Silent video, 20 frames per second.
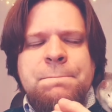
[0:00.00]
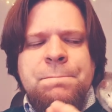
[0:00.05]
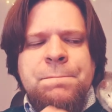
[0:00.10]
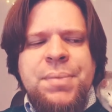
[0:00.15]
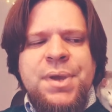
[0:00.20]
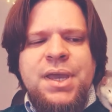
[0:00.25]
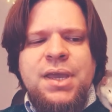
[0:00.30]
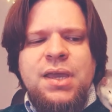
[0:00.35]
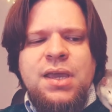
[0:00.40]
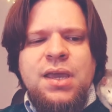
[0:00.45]

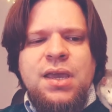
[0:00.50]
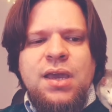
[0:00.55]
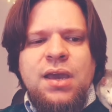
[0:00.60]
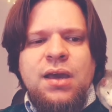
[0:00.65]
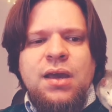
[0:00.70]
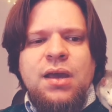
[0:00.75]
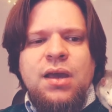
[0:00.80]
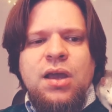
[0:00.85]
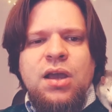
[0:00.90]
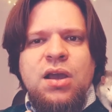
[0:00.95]

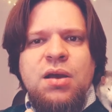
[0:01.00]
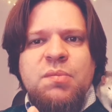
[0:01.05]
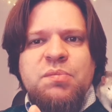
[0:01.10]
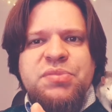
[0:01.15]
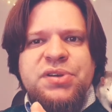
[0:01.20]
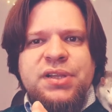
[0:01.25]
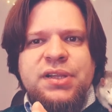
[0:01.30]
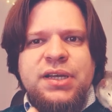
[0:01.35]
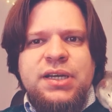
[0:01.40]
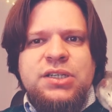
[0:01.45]
big
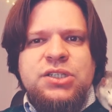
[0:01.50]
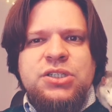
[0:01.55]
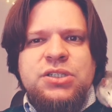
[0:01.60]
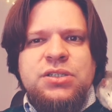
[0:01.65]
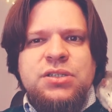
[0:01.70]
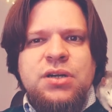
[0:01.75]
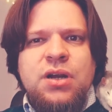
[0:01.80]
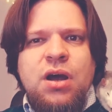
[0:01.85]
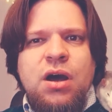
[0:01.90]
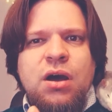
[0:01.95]

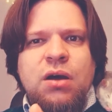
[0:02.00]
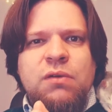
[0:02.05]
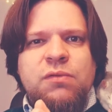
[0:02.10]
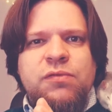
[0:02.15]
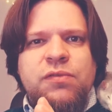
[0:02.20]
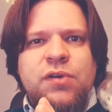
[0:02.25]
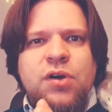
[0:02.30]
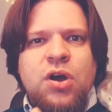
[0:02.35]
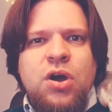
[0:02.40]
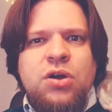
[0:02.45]
compilation
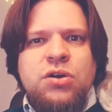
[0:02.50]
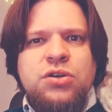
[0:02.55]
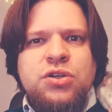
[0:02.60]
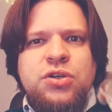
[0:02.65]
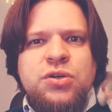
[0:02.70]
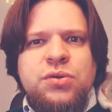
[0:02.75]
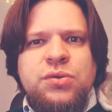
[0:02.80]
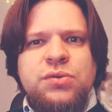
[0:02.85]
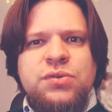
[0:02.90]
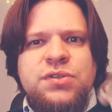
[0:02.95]
of
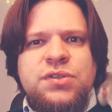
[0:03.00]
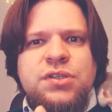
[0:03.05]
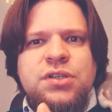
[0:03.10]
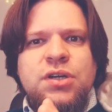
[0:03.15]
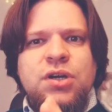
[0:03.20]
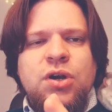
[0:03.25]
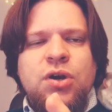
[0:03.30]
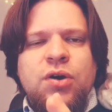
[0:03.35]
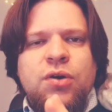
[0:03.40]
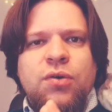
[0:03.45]
unused
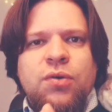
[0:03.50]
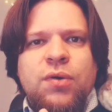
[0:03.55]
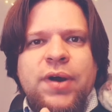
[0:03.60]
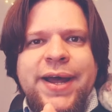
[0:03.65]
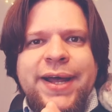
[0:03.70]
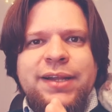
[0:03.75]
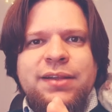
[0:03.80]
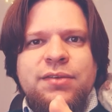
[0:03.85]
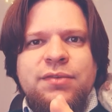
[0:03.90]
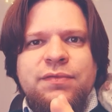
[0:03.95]

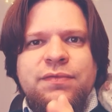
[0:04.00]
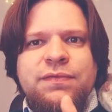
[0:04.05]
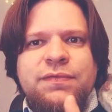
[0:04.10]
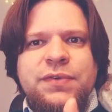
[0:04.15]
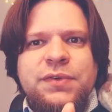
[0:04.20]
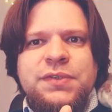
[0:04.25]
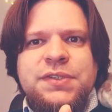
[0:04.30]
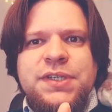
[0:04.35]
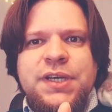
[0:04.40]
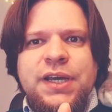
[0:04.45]
rat
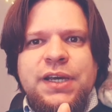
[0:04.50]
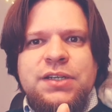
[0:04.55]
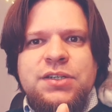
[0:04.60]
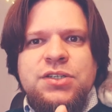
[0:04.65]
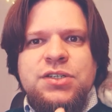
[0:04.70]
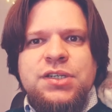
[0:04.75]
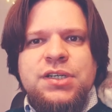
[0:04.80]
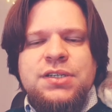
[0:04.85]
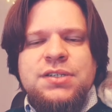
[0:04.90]
footage.